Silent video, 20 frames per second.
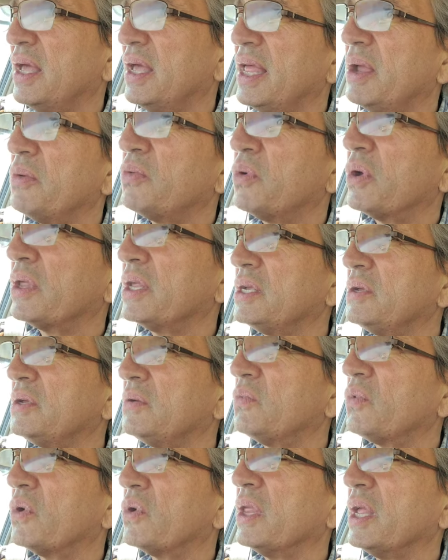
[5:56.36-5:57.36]
They really,
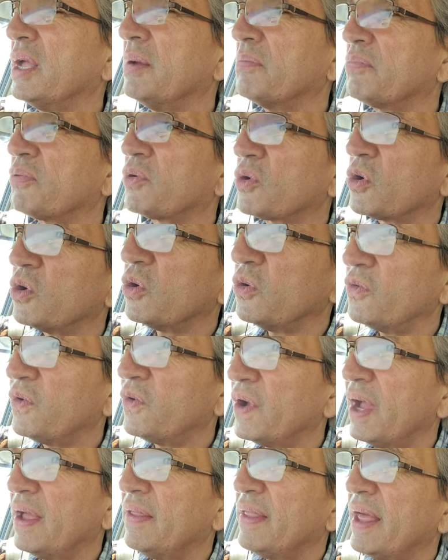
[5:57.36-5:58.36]
really improve
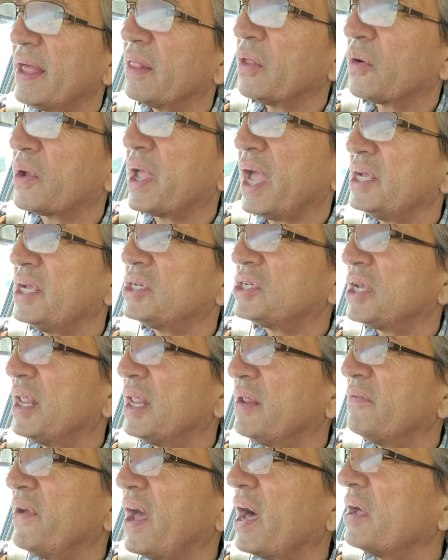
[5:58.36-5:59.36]
that
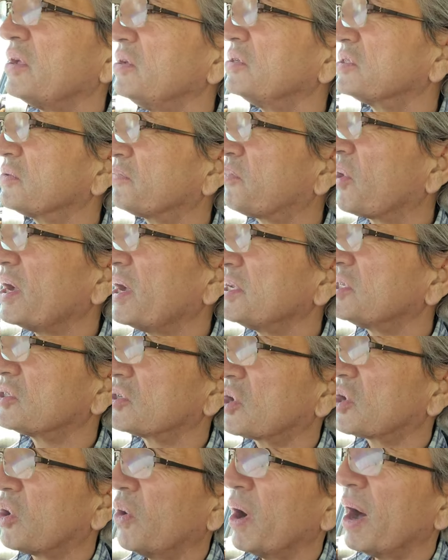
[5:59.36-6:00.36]
location. The values the
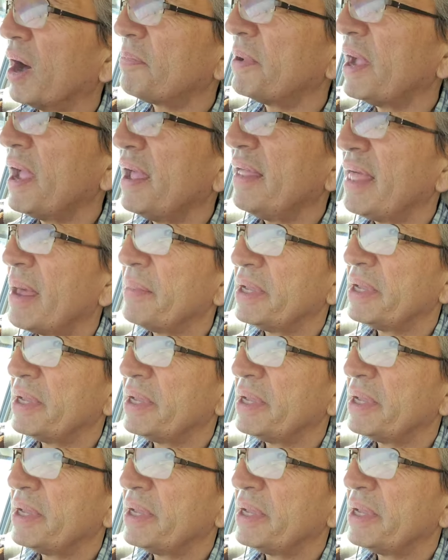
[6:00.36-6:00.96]
prices go up. That